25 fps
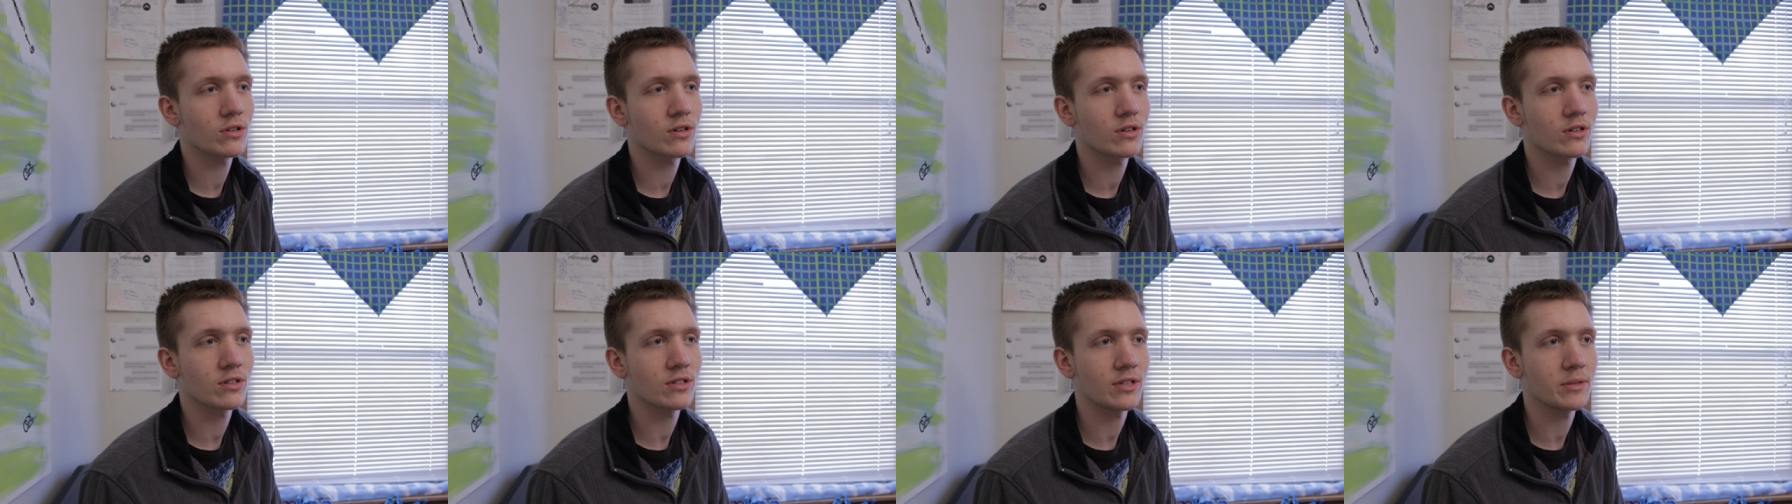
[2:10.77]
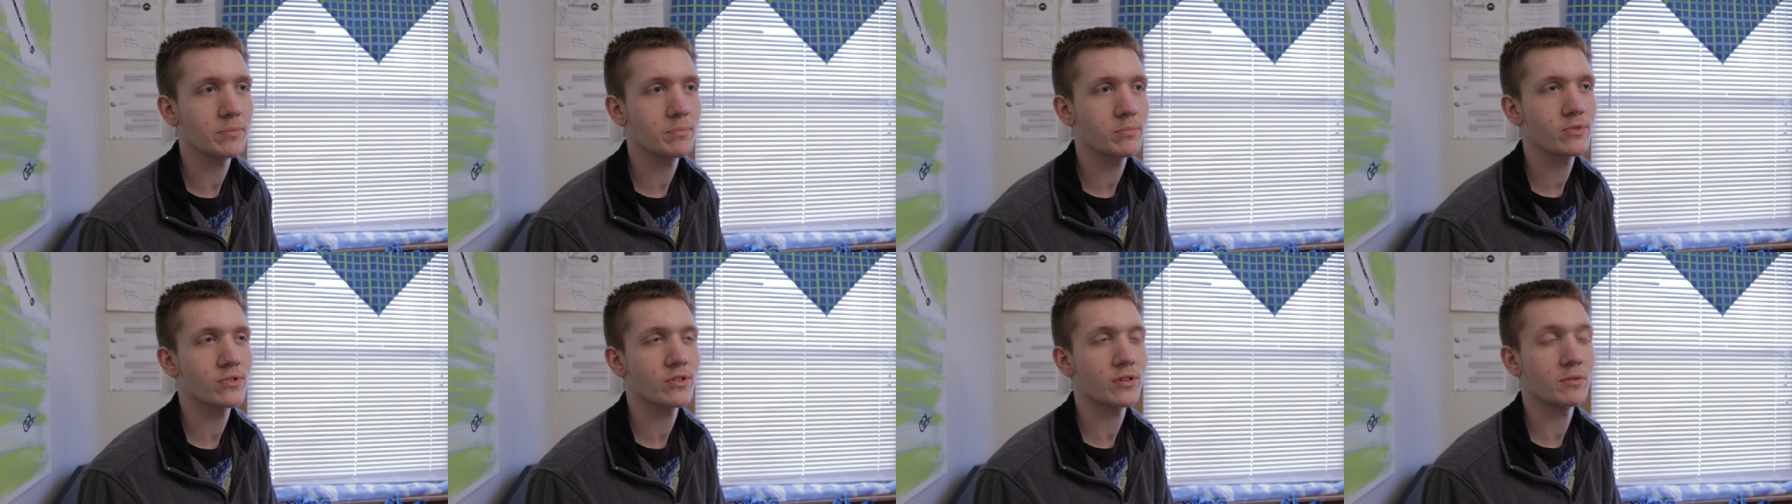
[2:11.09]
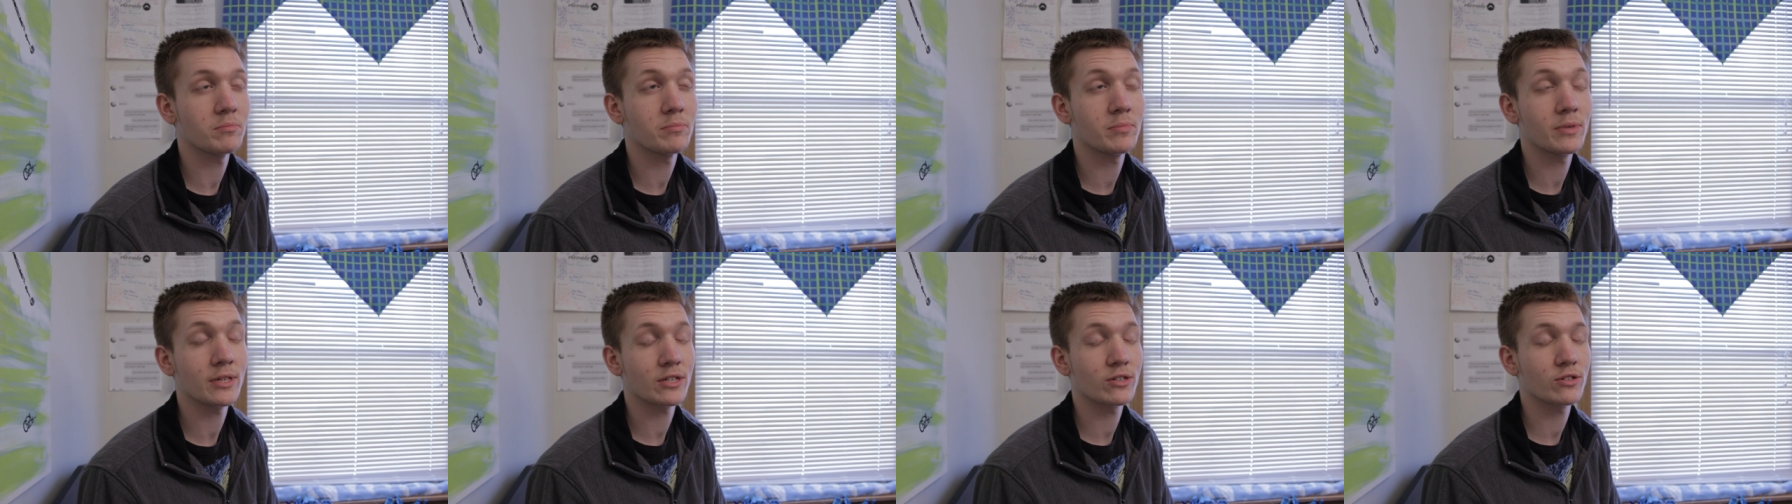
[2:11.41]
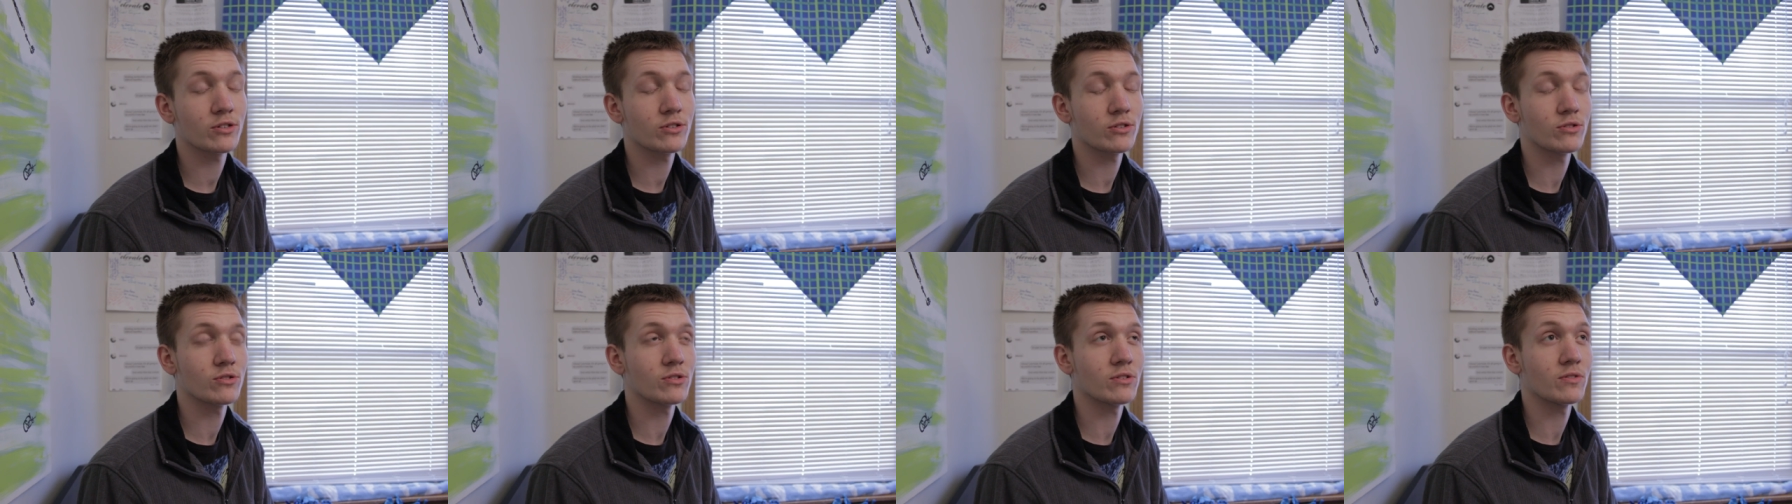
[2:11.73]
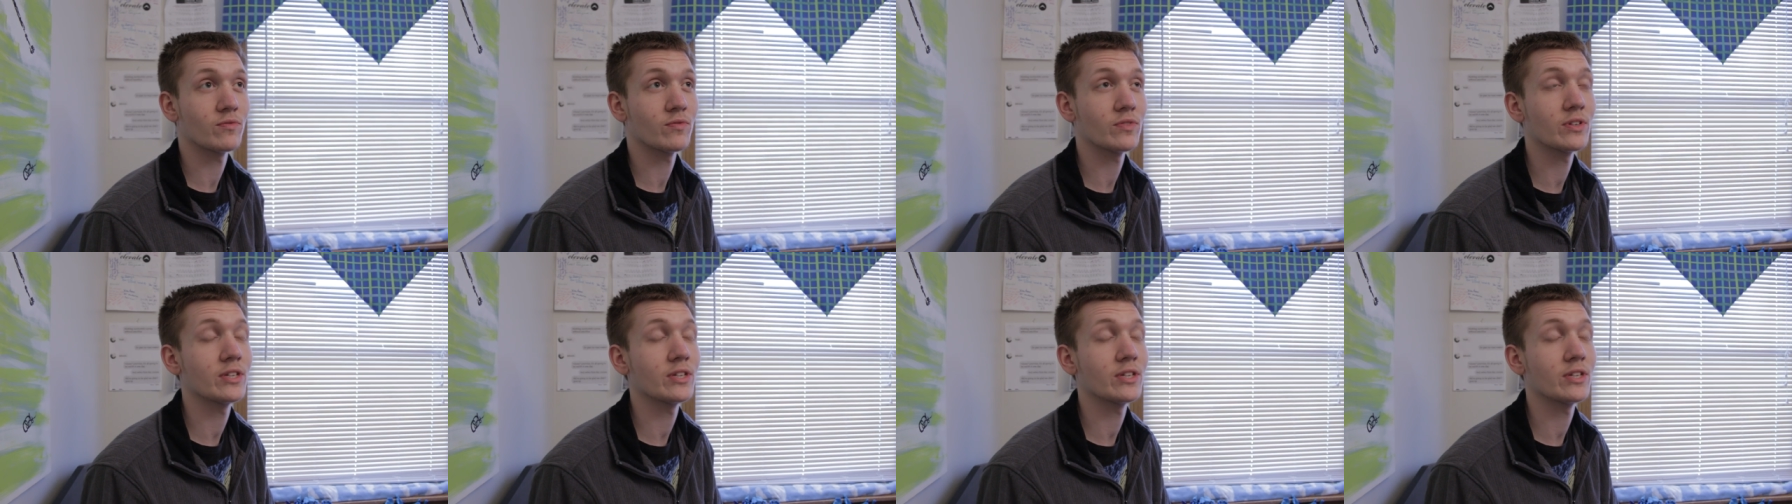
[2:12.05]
clips and pictures and